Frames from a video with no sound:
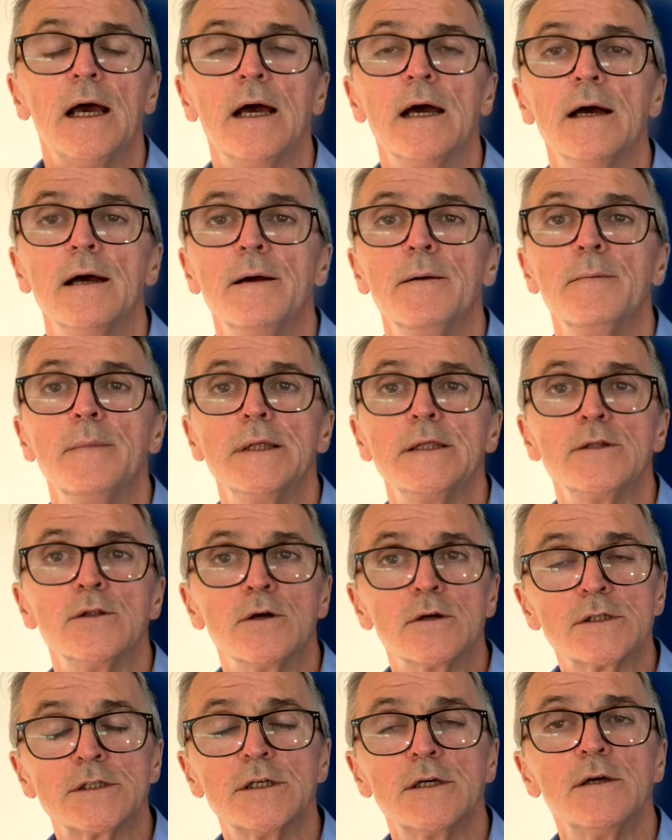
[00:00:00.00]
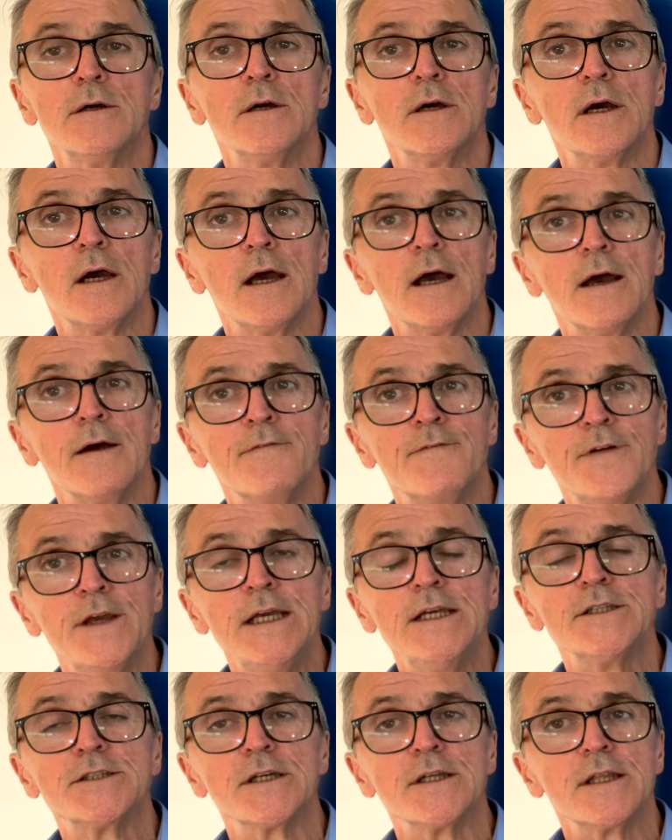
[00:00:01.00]
Not a
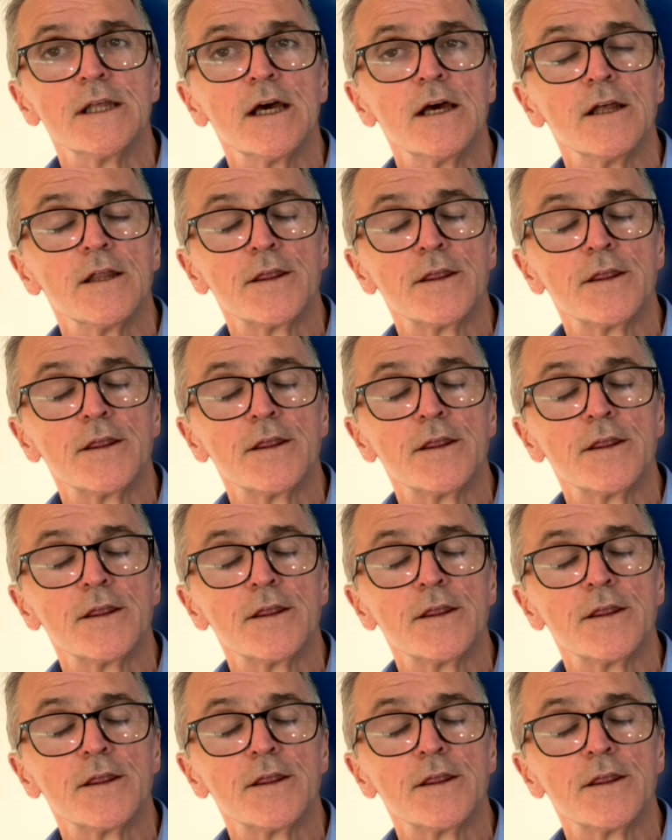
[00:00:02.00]
visa that